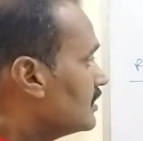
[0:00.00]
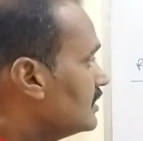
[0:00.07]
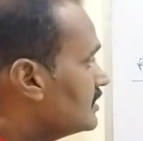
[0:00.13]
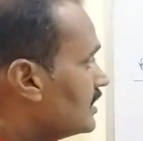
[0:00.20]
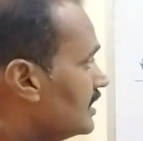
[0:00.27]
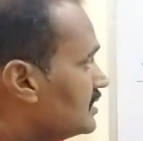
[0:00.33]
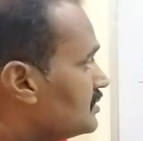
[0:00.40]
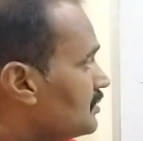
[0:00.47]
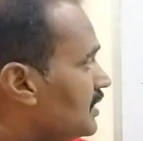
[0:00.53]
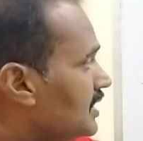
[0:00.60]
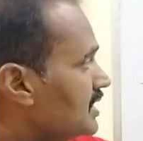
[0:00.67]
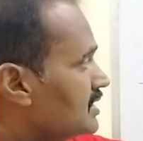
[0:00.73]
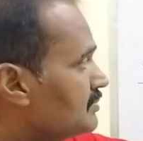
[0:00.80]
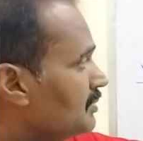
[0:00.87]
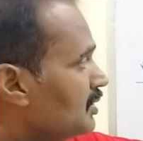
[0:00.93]
This
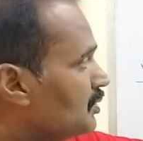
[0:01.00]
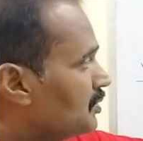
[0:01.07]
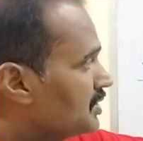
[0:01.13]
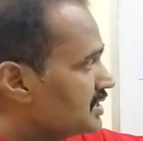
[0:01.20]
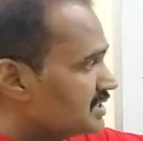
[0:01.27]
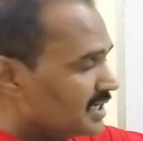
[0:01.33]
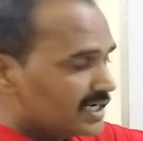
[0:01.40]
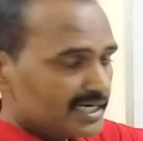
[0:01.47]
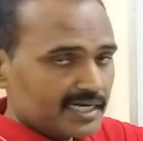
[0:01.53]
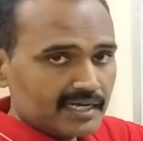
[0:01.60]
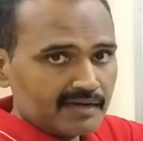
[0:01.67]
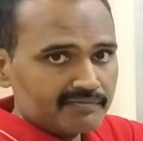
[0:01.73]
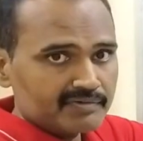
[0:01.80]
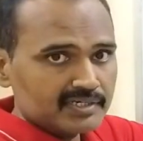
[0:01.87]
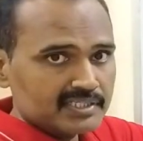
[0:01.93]
H1 is being originated
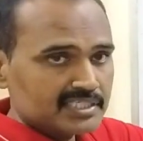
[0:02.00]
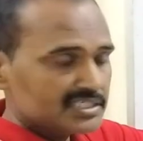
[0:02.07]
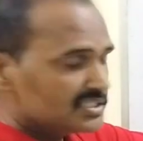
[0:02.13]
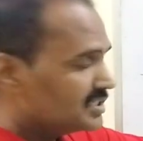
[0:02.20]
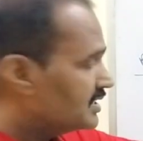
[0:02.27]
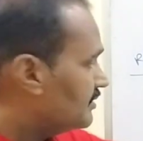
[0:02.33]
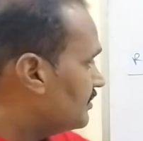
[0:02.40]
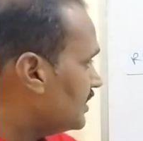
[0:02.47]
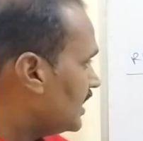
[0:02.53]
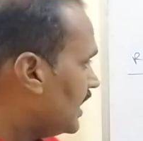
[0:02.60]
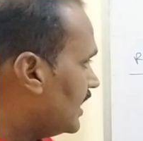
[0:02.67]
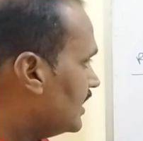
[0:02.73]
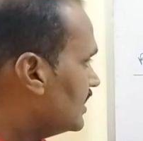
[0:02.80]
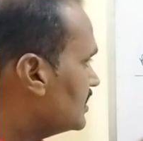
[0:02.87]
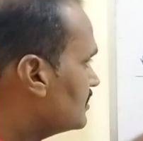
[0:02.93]
after this G1
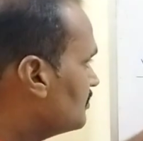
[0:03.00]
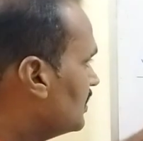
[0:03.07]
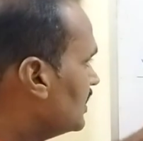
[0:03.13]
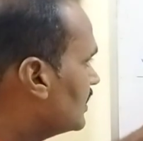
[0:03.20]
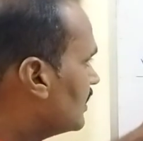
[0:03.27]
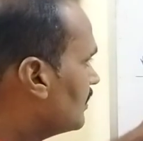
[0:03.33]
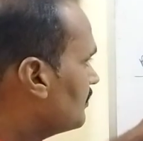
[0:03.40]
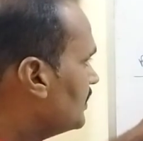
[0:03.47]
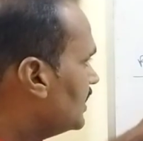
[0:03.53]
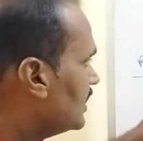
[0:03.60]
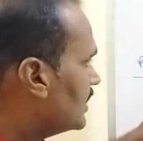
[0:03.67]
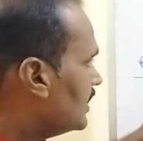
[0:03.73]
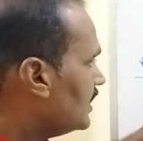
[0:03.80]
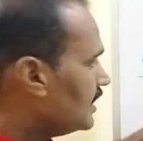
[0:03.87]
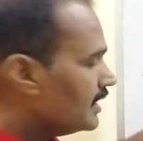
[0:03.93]
and it is being
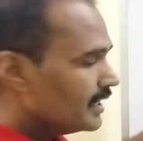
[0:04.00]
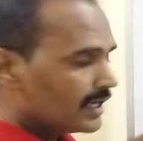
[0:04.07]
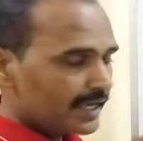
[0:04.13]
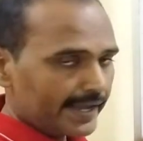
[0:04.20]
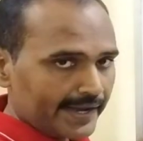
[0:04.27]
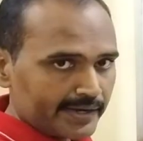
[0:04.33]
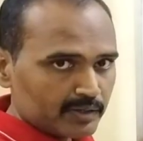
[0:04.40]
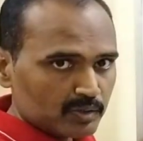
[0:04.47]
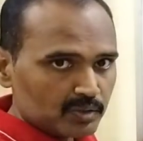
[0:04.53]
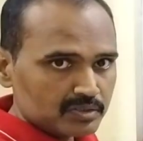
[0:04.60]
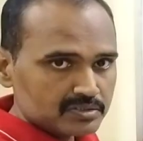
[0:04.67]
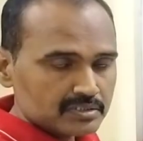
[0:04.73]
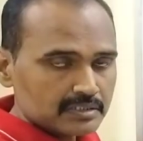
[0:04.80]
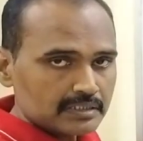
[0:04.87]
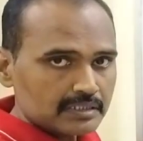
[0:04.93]
terminated
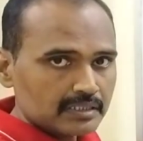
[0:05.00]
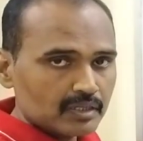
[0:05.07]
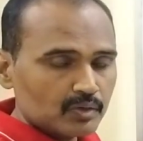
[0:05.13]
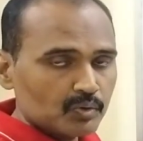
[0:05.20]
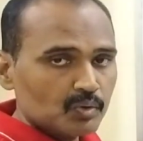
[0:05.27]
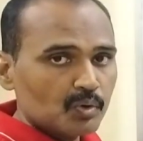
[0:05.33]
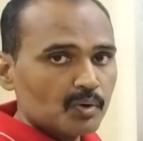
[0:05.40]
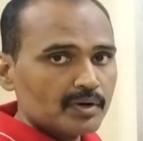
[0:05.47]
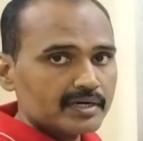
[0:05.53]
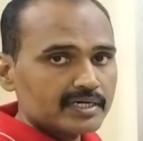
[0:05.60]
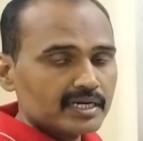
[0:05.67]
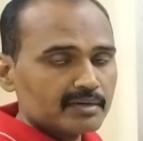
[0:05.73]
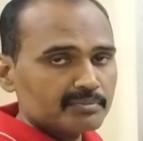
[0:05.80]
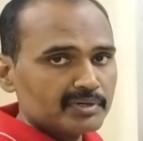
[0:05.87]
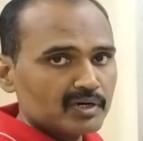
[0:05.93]
across the
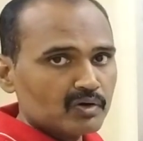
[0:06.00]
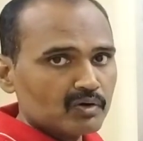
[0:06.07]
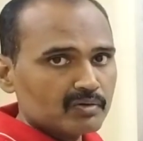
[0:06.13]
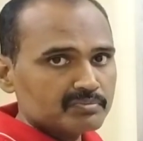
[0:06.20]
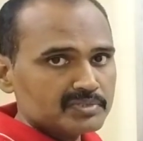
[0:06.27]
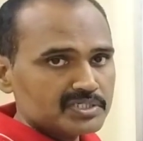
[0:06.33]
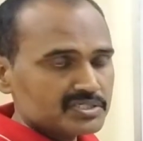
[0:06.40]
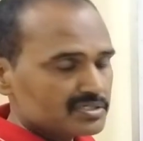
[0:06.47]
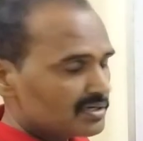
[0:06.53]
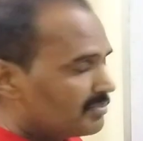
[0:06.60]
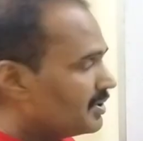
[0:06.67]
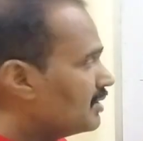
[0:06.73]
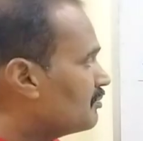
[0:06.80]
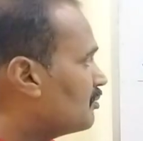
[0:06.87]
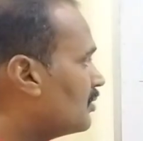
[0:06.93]
lower terminal of this
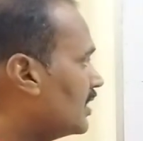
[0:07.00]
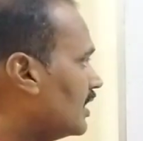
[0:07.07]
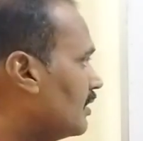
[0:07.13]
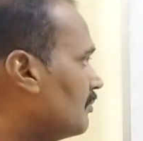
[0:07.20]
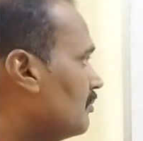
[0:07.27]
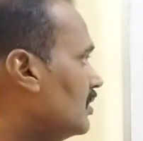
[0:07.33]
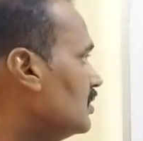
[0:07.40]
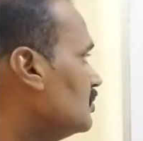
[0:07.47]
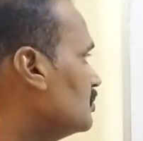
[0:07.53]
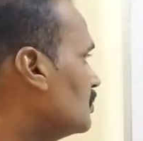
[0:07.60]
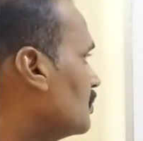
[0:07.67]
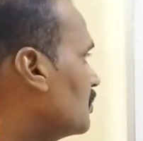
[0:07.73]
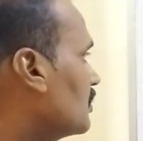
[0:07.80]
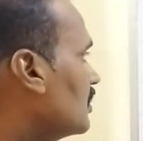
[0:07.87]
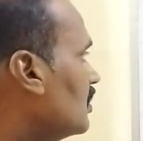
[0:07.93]
summing point number
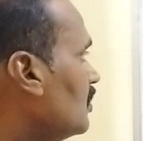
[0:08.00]
2.